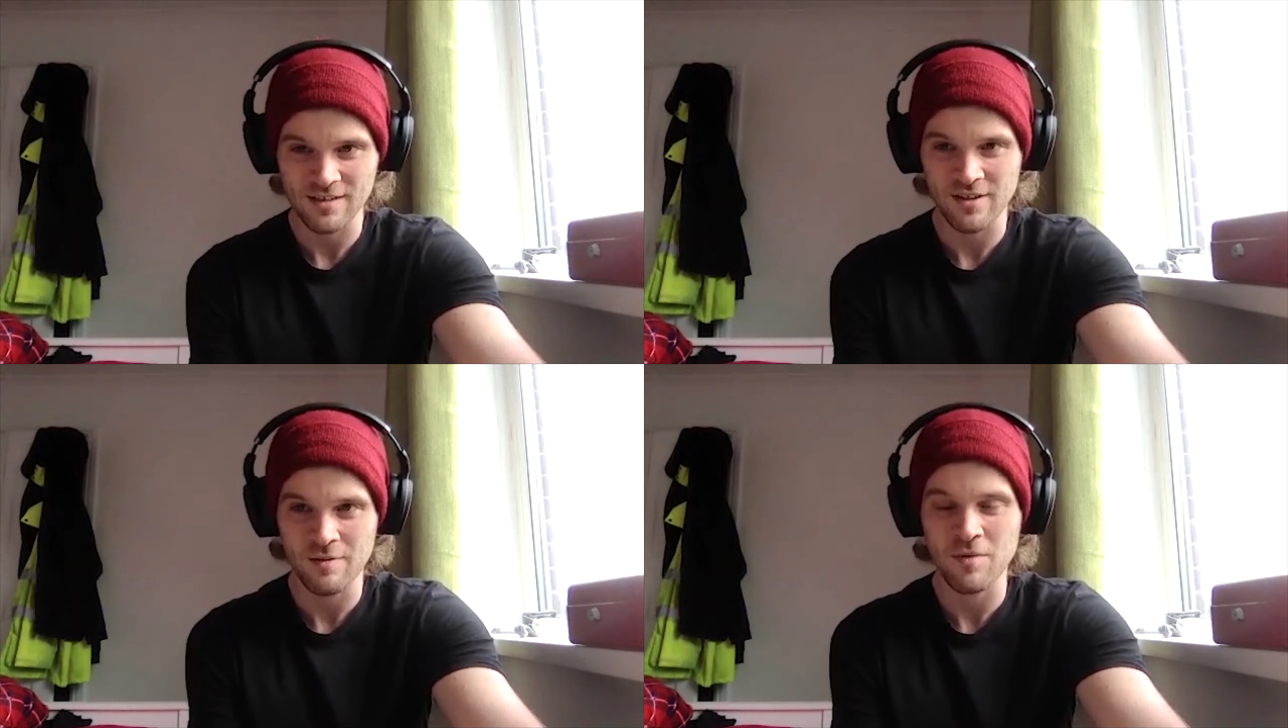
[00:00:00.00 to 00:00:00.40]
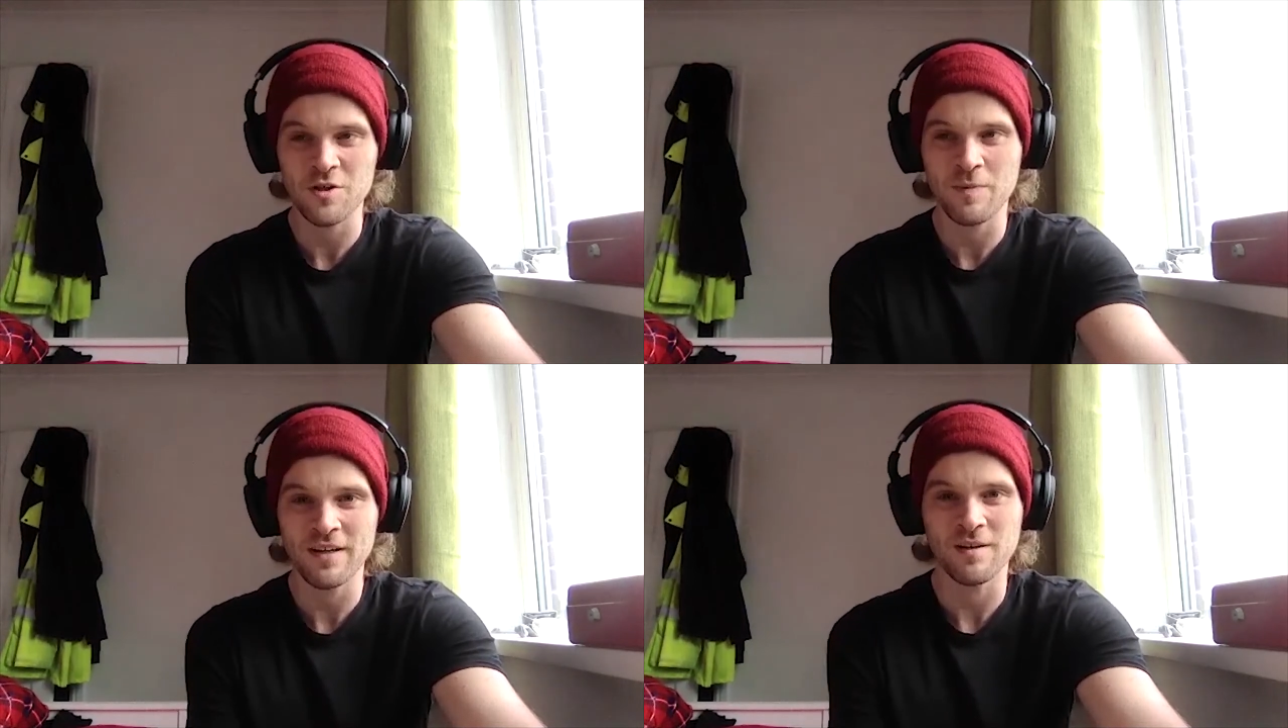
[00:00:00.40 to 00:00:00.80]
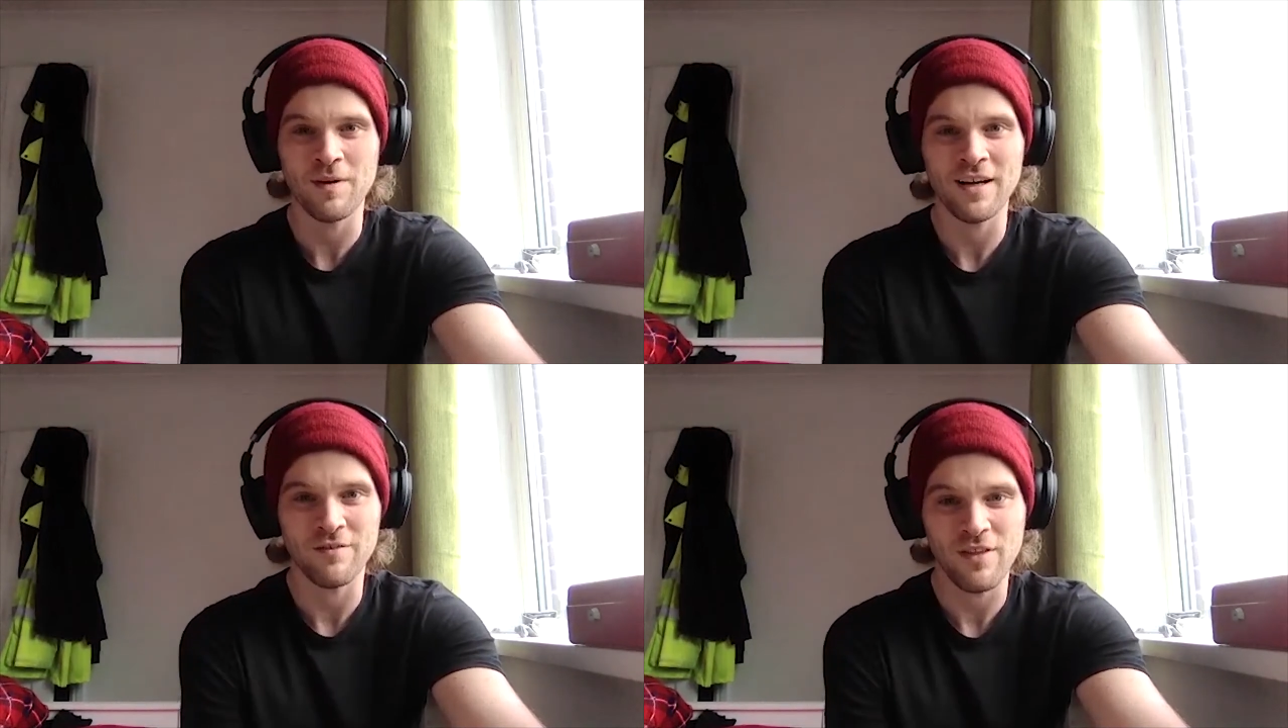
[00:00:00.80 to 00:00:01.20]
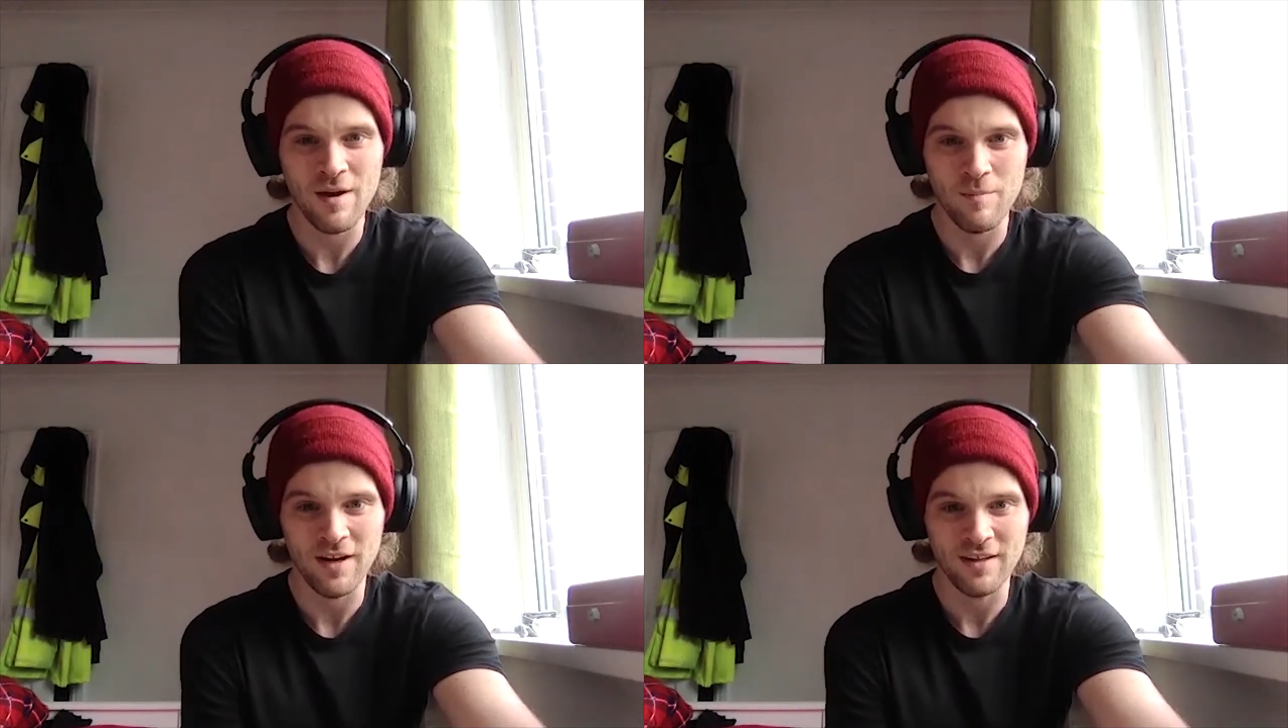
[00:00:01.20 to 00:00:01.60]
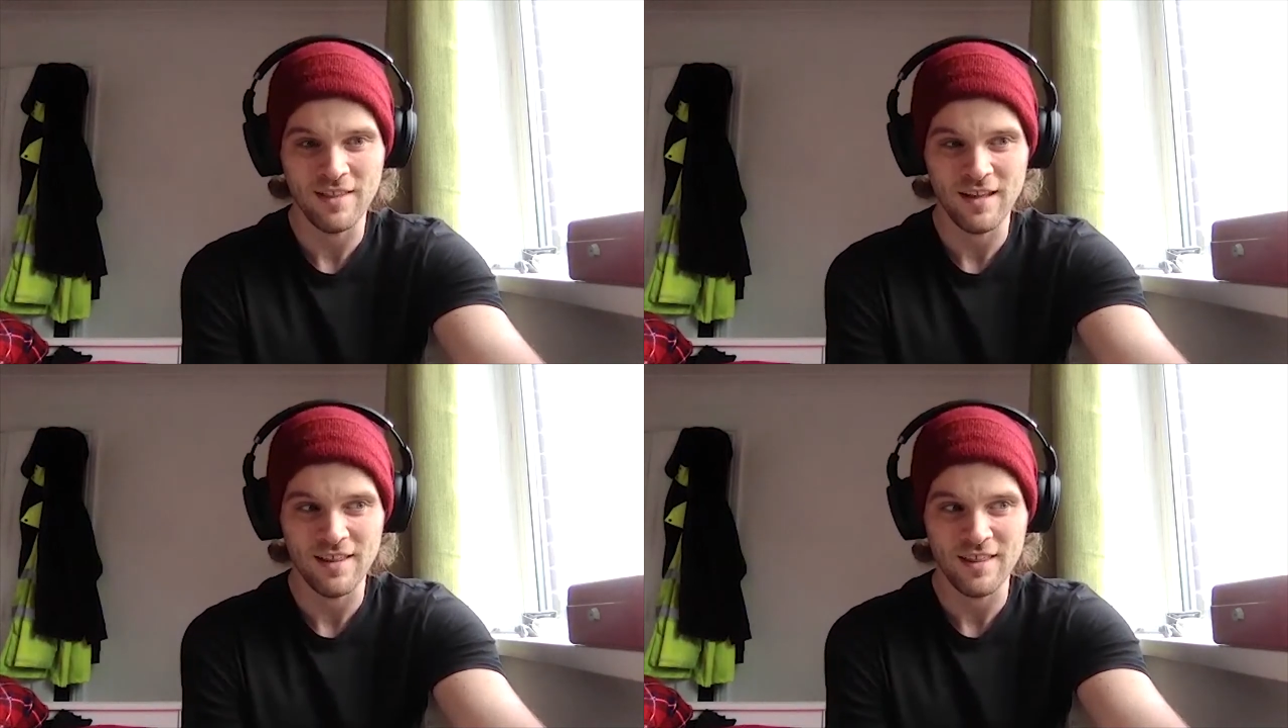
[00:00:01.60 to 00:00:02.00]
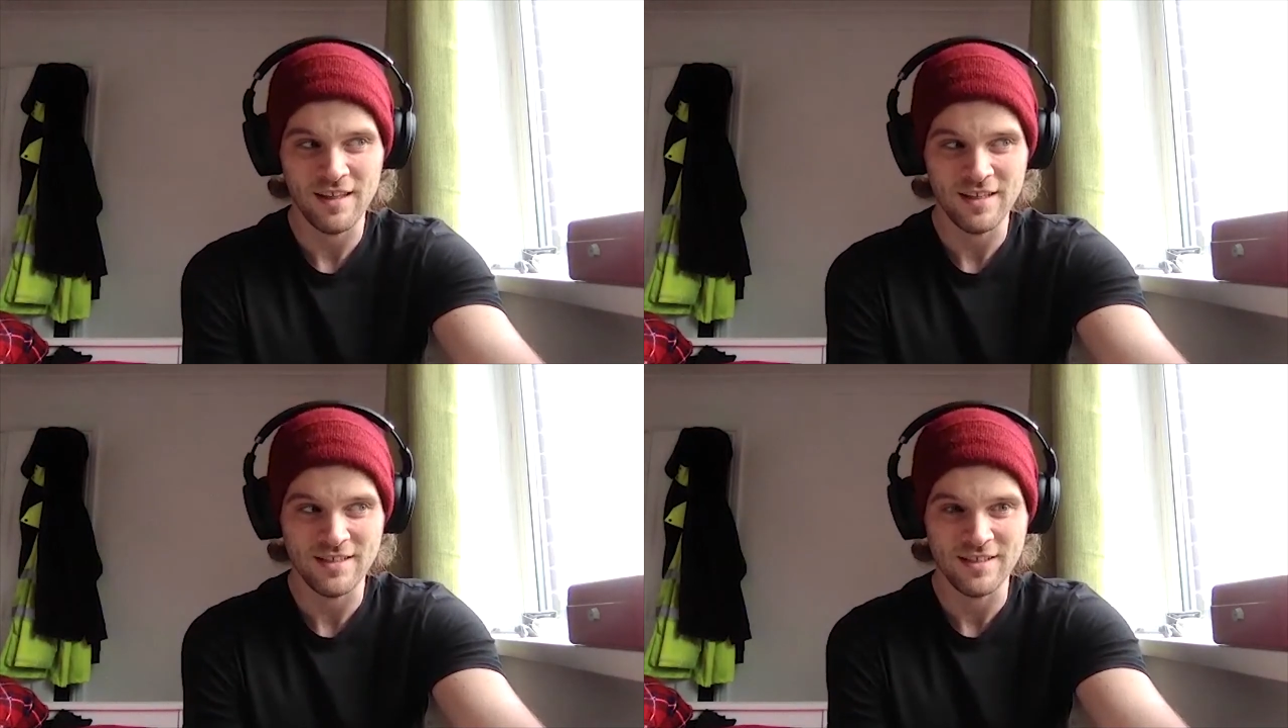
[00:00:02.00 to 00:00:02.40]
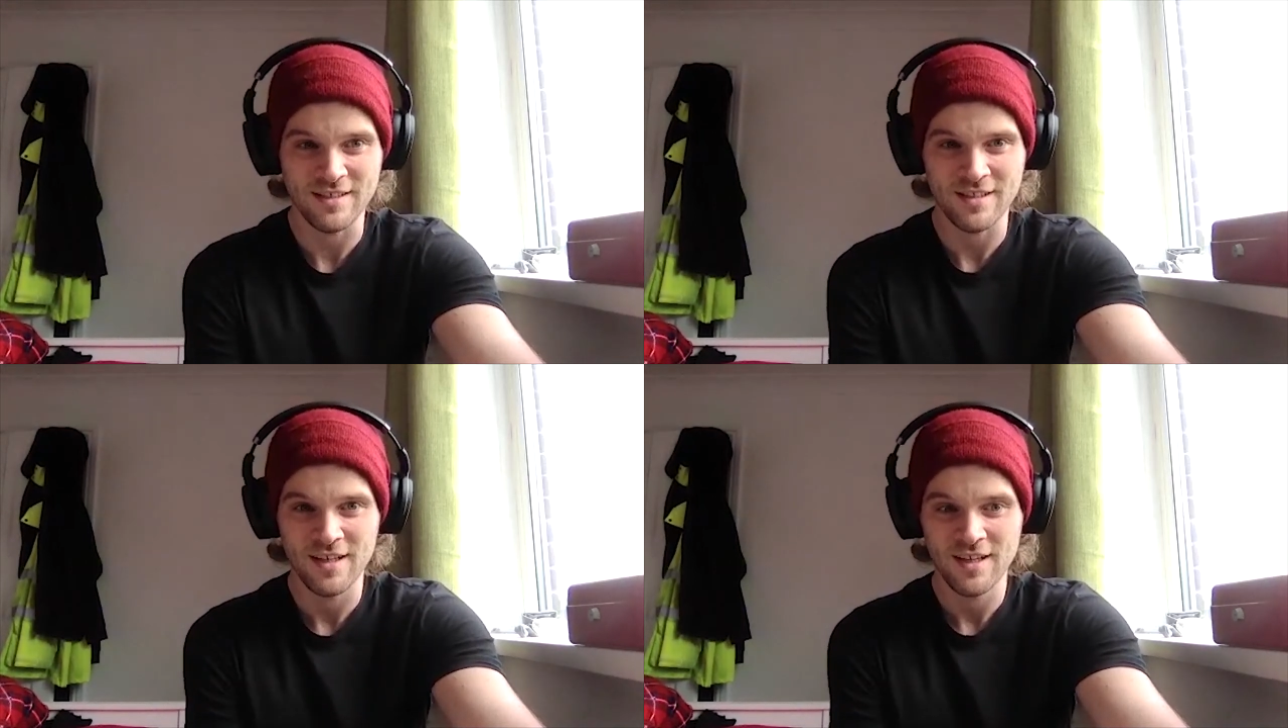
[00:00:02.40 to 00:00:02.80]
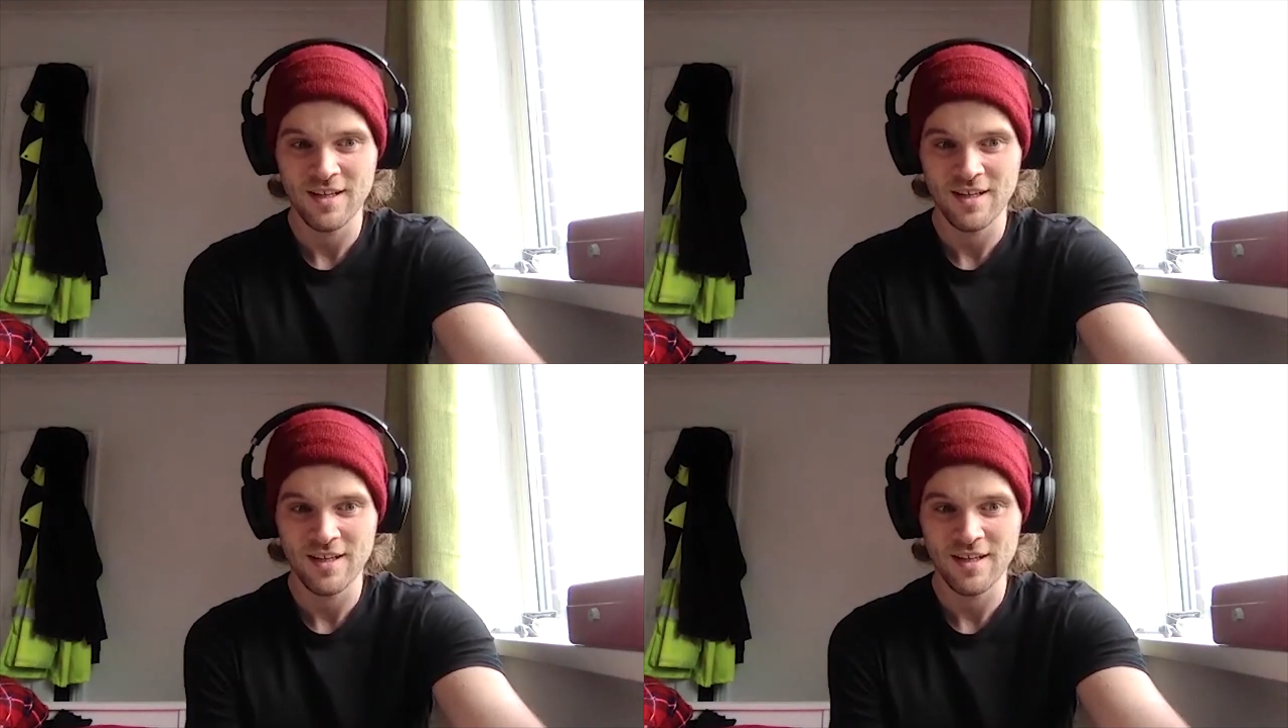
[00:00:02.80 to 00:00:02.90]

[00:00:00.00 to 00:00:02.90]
So that it must be in the back of their mind that this is